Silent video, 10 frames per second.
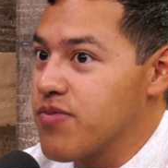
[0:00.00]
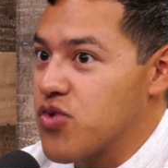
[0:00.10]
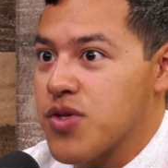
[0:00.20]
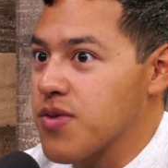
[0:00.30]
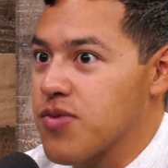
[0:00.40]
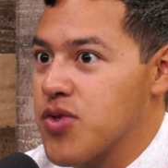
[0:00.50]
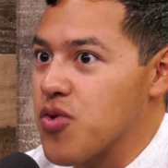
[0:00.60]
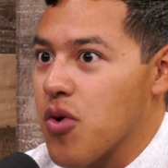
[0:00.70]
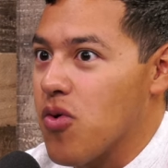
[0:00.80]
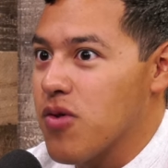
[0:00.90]
just too
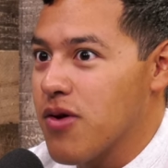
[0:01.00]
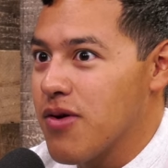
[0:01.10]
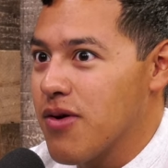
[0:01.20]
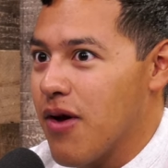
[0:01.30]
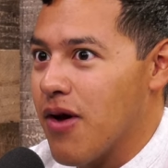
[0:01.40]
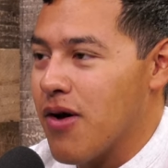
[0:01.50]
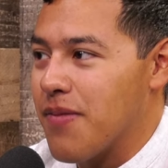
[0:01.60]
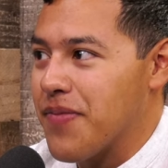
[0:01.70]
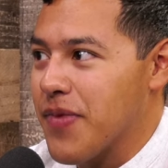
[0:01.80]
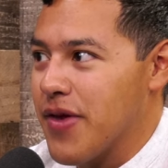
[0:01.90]
cold.
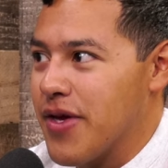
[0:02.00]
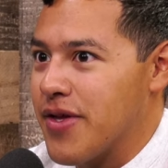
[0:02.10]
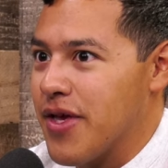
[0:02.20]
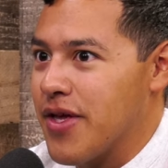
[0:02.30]
And